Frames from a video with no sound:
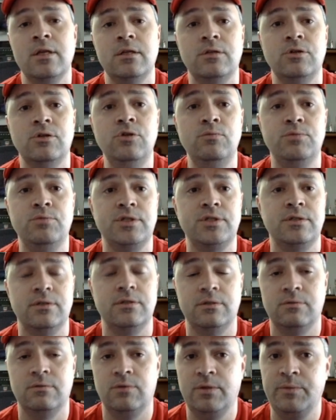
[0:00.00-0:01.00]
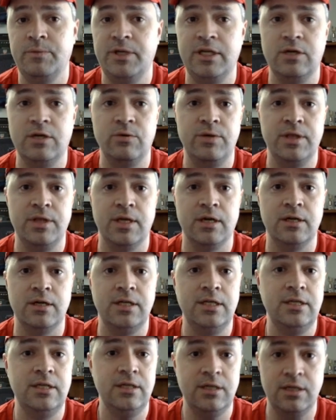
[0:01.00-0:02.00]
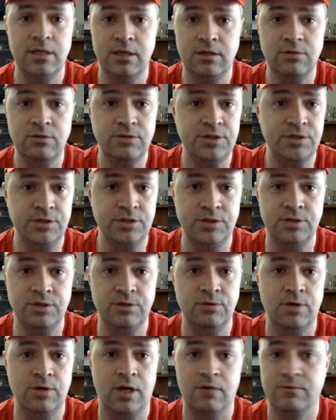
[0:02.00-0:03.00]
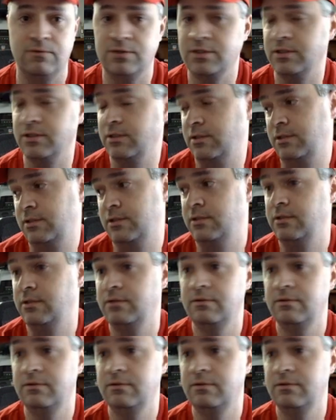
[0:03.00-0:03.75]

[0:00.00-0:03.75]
Oops, where am I going there? I need to go to officers.